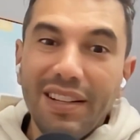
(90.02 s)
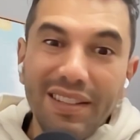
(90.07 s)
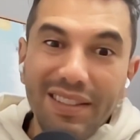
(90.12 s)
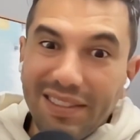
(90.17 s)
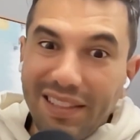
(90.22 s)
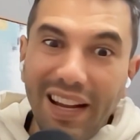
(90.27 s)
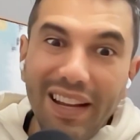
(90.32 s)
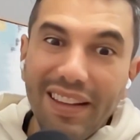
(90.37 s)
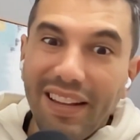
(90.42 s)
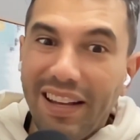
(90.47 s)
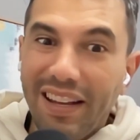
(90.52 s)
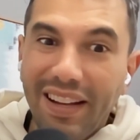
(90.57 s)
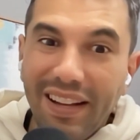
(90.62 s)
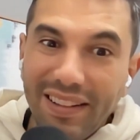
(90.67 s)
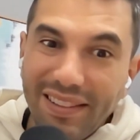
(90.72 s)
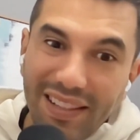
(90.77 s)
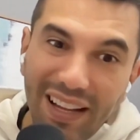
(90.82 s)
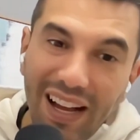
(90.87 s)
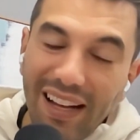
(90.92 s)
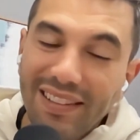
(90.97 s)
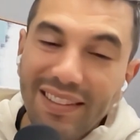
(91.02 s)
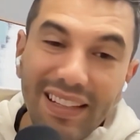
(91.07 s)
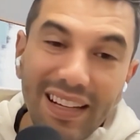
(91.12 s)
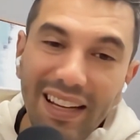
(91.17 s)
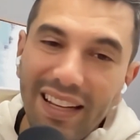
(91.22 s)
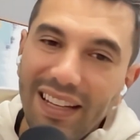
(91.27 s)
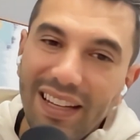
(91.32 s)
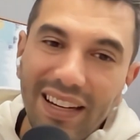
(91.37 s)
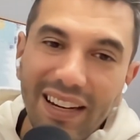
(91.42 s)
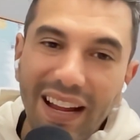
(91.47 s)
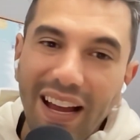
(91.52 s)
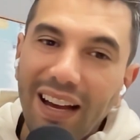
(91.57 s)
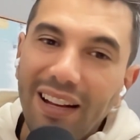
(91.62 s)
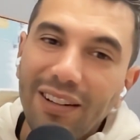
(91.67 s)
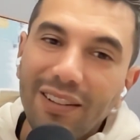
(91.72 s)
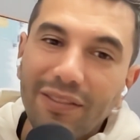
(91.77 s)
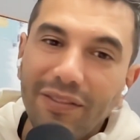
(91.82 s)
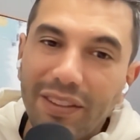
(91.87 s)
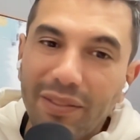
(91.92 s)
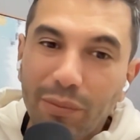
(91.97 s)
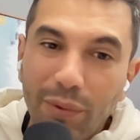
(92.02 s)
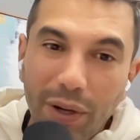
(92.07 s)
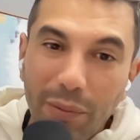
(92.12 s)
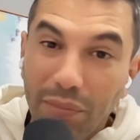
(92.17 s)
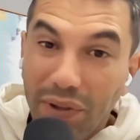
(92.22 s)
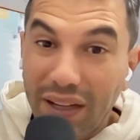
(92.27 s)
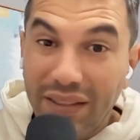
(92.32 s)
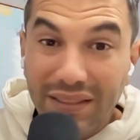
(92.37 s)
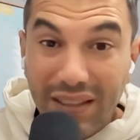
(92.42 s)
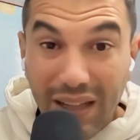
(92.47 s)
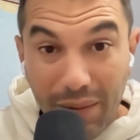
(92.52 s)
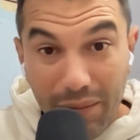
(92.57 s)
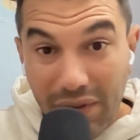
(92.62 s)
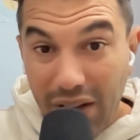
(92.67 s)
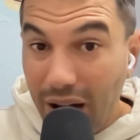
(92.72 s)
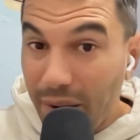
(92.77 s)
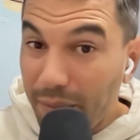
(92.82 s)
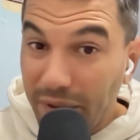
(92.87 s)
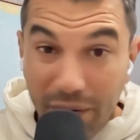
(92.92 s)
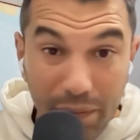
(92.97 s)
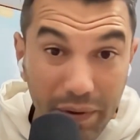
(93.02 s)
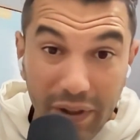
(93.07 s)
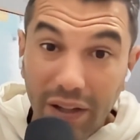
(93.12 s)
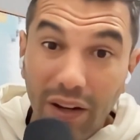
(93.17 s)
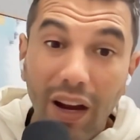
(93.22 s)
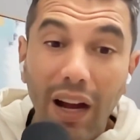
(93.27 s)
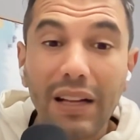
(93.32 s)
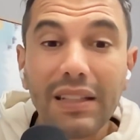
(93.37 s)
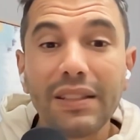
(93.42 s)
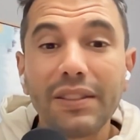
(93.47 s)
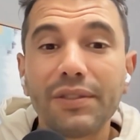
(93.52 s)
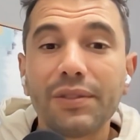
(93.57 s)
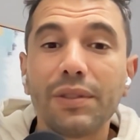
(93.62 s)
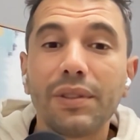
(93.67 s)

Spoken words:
stay there. It's hard to get in and out of, and when a place comes up, it's pretty highly sought